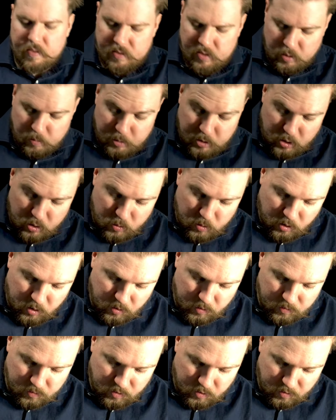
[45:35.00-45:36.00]
some of you
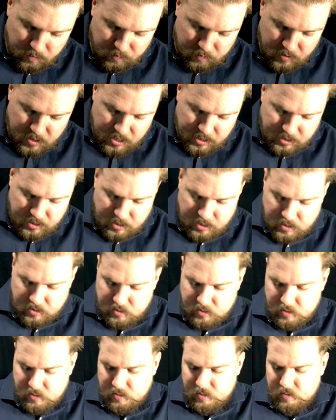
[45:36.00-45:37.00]
are frag
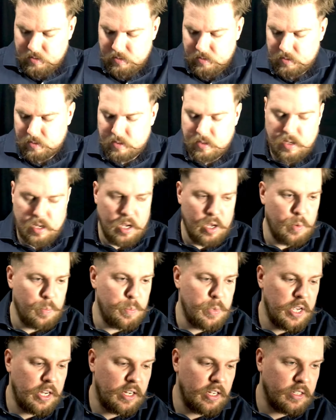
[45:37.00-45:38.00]
heads,
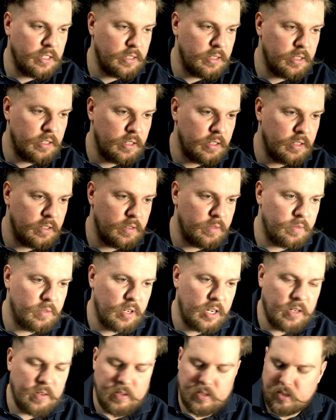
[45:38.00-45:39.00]
big into the
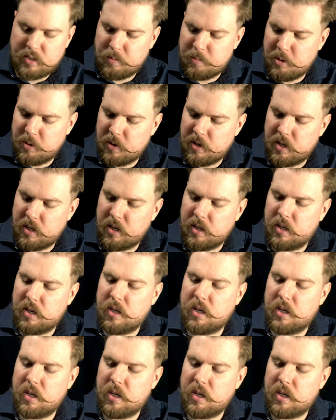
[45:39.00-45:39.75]
fragrance community,